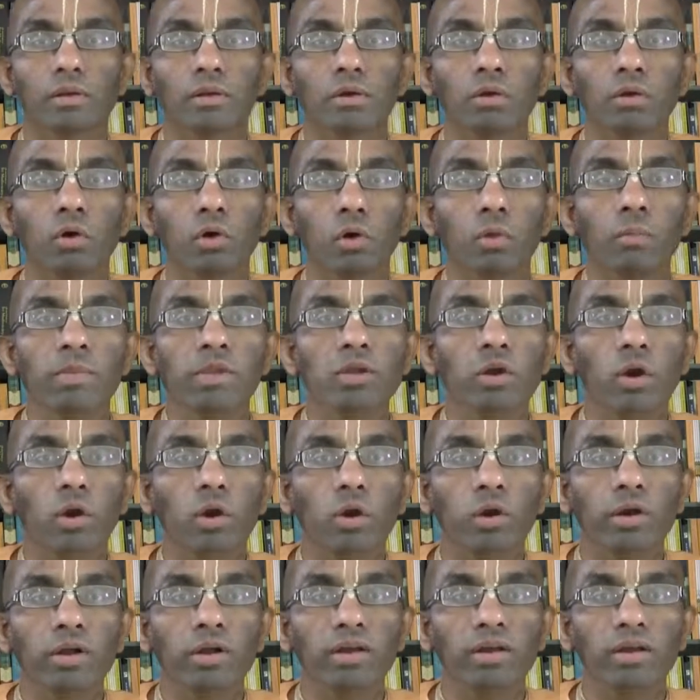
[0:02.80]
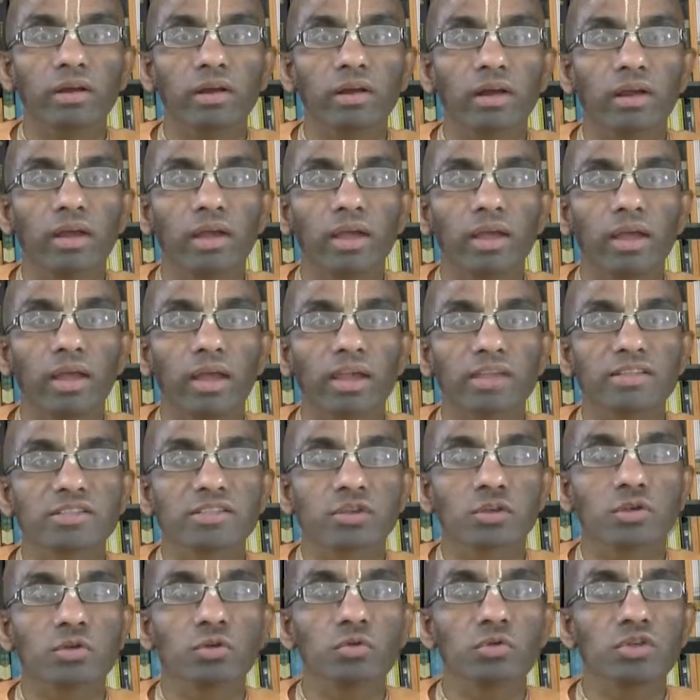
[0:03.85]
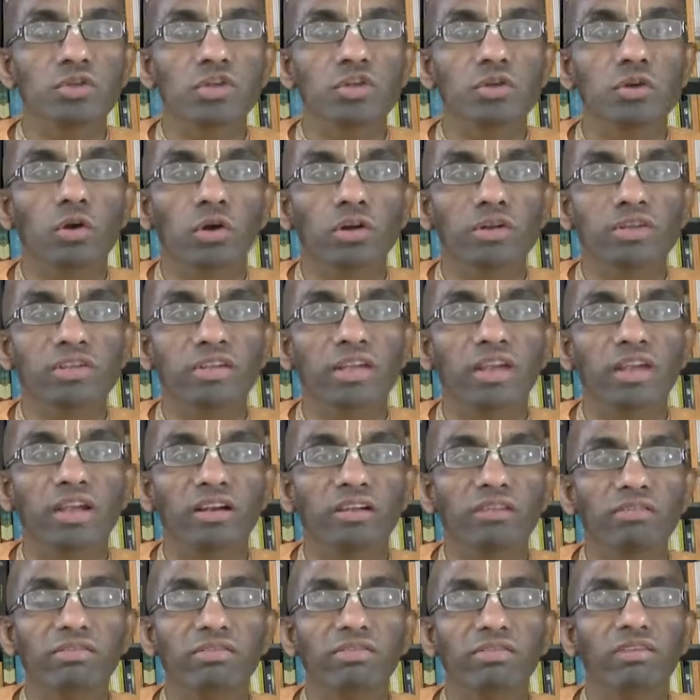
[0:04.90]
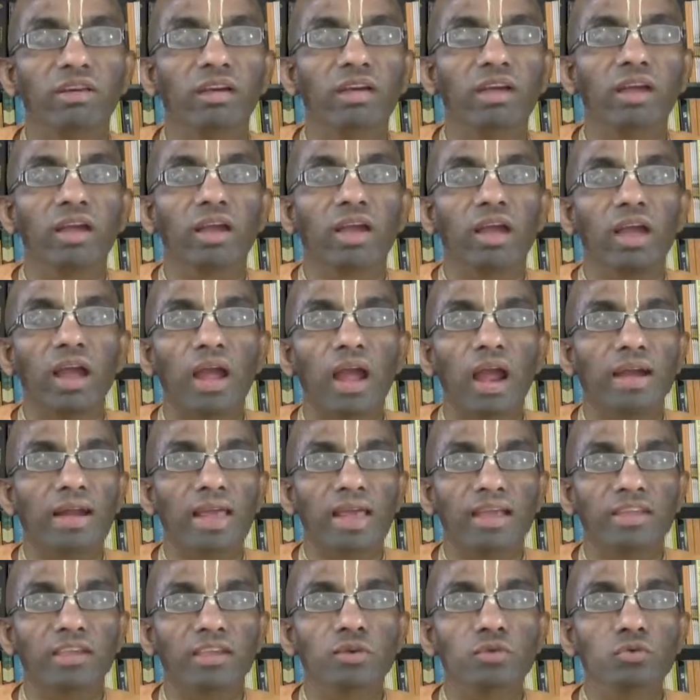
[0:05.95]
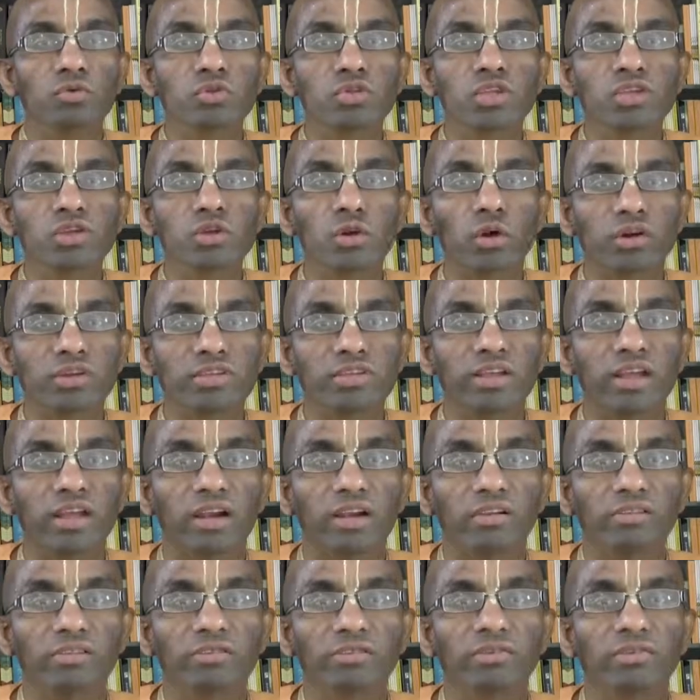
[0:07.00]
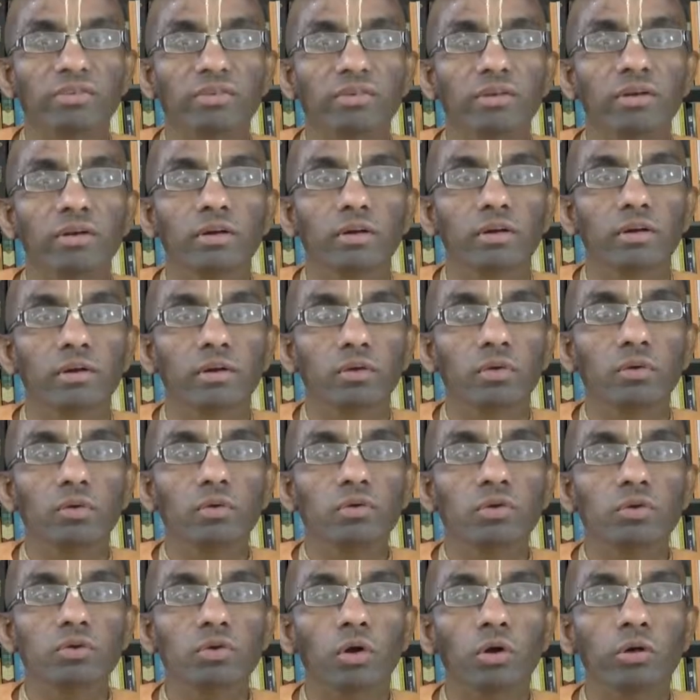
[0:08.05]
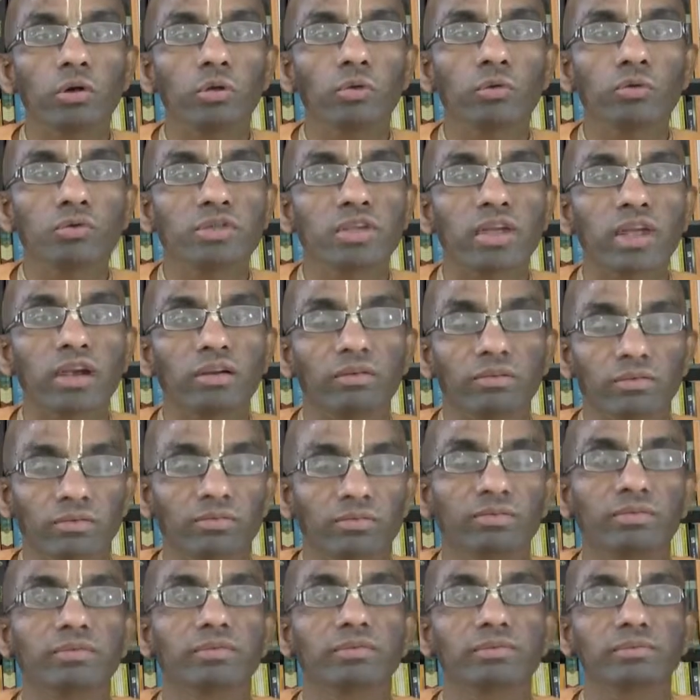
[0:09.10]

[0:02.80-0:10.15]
Go beyond excusing yourself and accusing yourself to your true self.